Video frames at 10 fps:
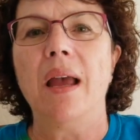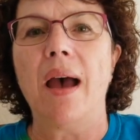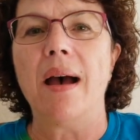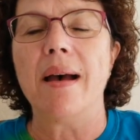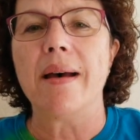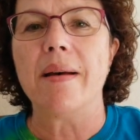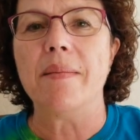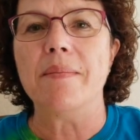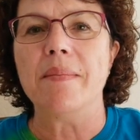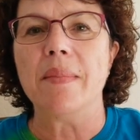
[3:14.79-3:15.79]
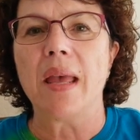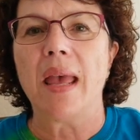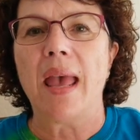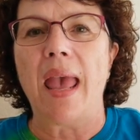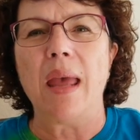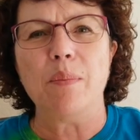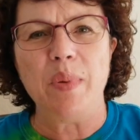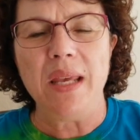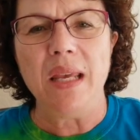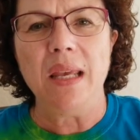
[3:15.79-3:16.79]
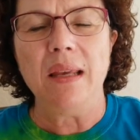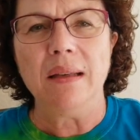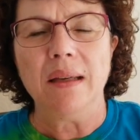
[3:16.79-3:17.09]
and be